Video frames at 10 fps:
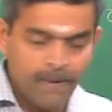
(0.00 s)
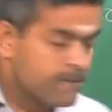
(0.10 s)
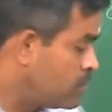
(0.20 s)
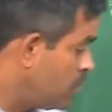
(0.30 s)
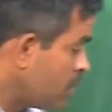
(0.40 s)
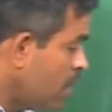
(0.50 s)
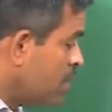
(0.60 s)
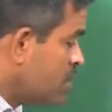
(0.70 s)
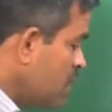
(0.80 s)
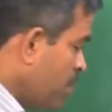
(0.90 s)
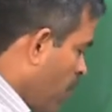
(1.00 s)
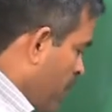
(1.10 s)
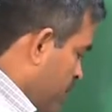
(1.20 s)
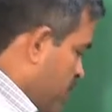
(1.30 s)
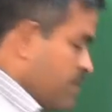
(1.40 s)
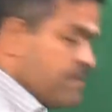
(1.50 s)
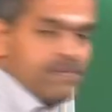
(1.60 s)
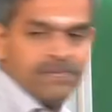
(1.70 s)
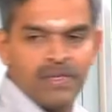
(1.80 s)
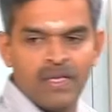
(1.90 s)
So, these are decision points
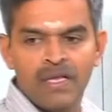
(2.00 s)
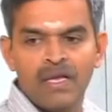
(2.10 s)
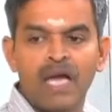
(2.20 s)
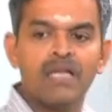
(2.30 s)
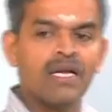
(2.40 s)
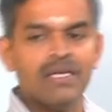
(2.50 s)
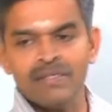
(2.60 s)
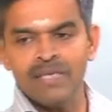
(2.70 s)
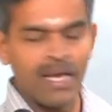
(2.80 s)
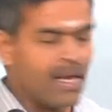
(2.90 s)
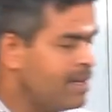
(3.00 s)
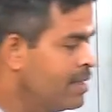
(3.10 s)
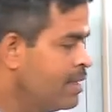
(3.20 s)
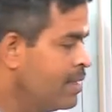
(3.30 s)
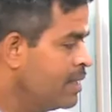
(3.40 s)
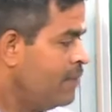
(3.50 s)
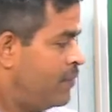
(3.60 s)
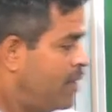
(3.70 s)
and let us say if